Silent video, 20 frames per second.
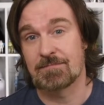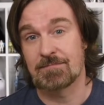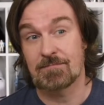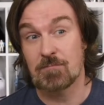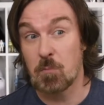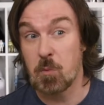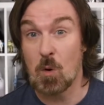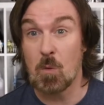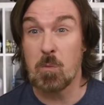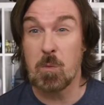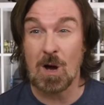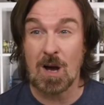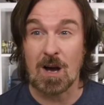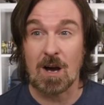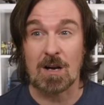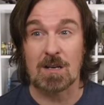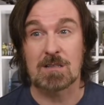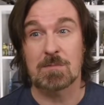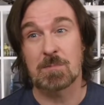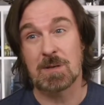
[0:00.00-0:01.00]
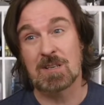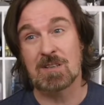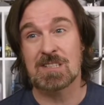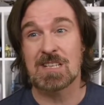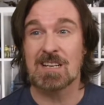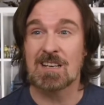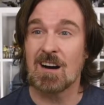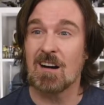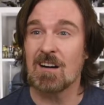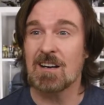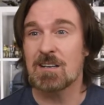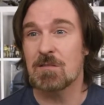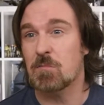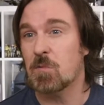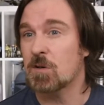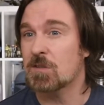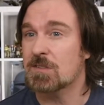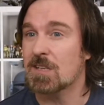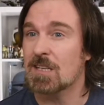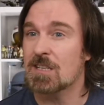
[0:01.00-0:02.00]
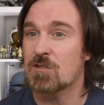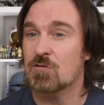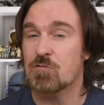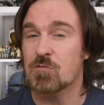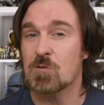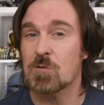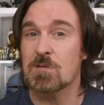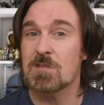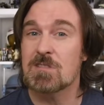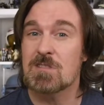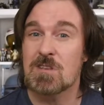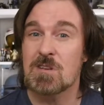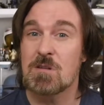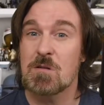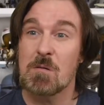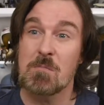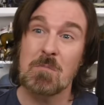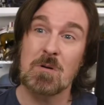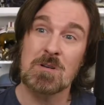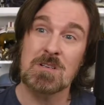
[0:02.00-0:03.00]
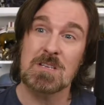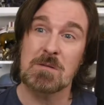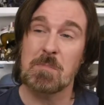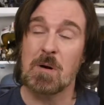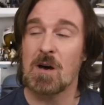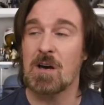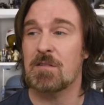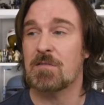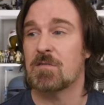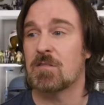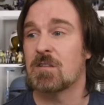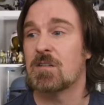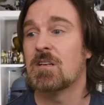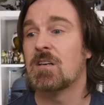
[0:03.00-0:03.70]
What worked because it kind of was a drawn to Monty Python.